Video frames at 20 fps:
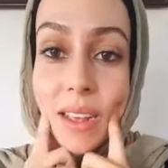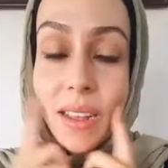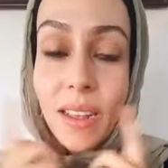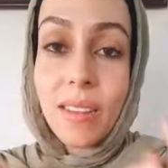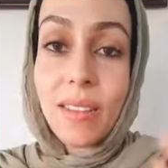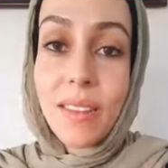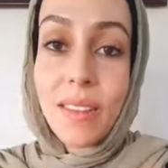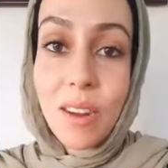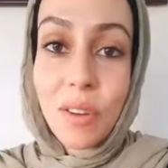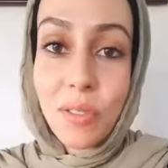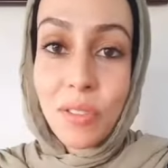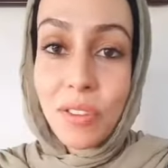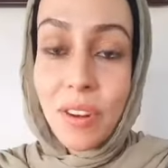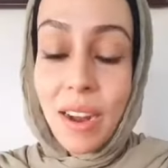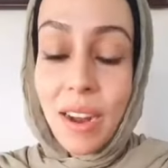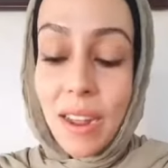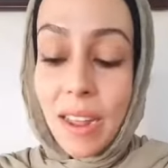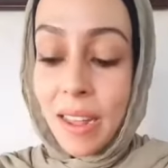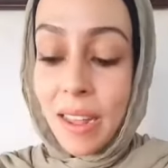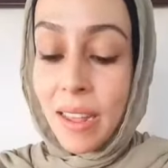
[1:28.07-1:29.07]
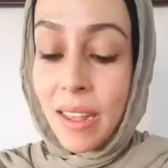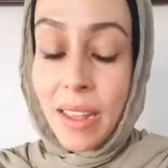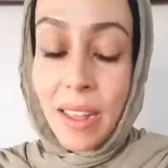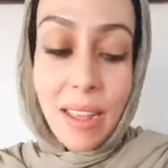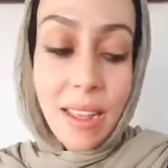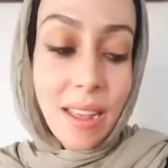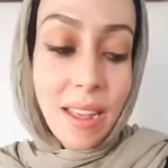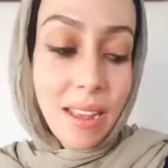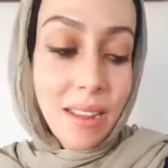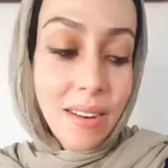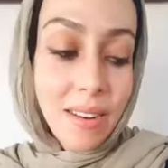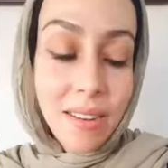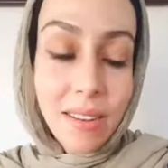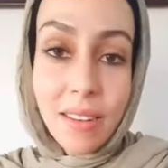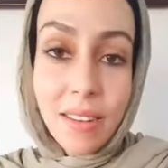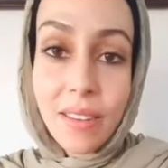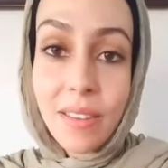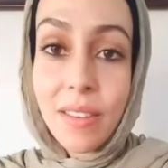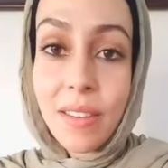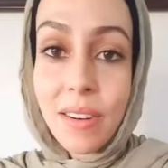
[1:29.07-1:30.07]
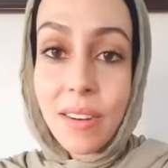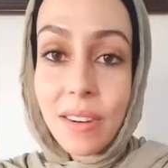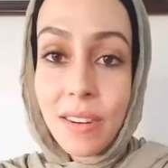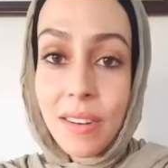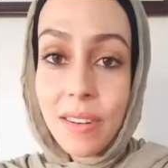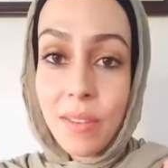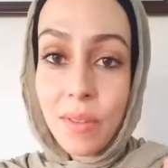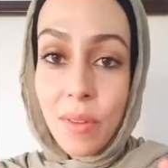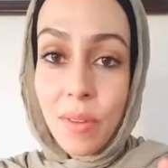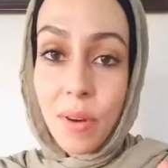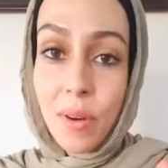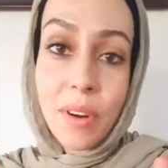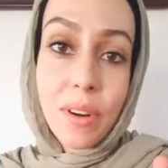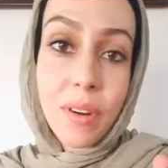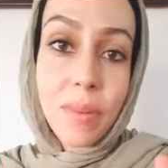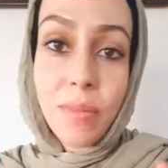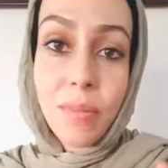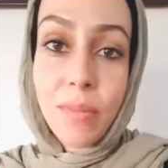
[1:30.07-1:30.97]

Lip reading: now dry, and ELIXIR, or